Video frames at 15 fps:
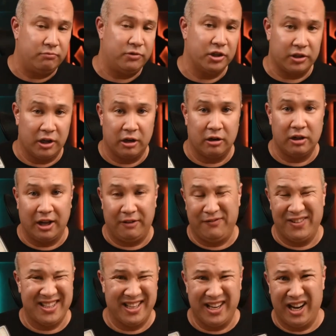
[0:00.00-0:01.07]
just under like
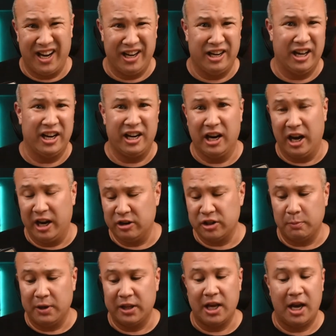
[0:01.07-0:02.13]
$59.99 or
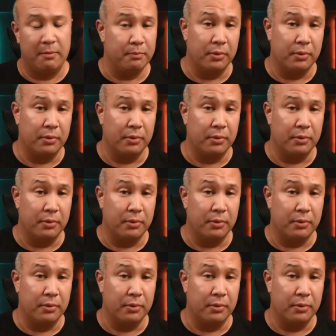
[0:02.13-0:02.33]
something like that.